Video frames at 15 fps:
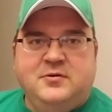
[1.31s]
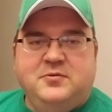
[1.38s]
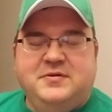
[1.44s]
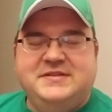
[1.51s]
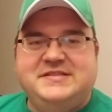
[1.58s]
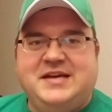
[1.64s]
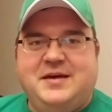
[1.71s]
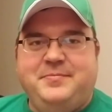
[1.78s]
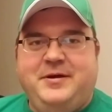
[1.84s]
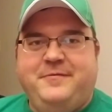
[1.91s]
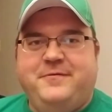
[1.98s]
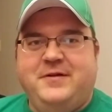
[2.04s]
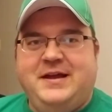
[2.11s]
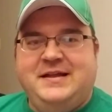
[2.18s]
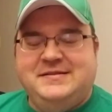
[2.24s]
What's up, my
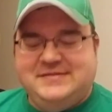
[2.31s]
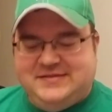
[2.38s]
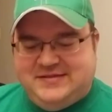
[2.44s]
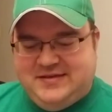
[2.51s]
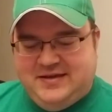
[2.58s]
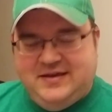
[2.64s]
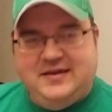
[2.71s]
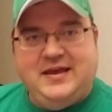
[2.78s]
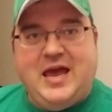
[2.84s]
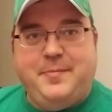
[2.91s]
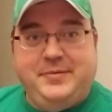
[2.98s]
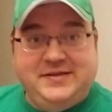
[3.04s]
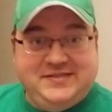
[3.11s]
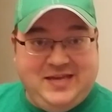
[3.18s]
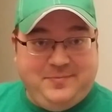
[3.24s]
friends?
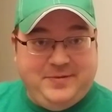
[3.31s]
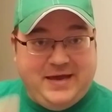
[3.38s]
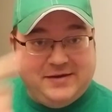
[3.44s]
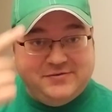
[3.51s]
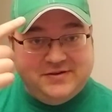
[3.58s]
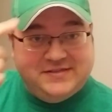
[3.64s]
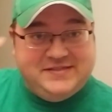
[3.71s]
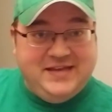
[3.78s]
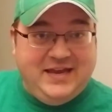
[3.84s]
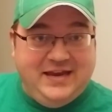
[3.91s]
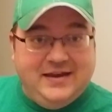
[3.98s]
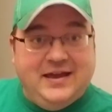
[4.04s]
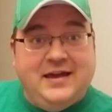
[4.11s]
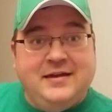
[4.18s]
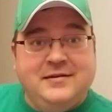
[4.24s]
Happy St. Patrick's Day,
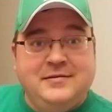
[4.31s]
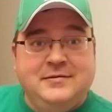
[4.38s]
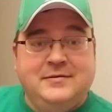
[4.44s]
huh?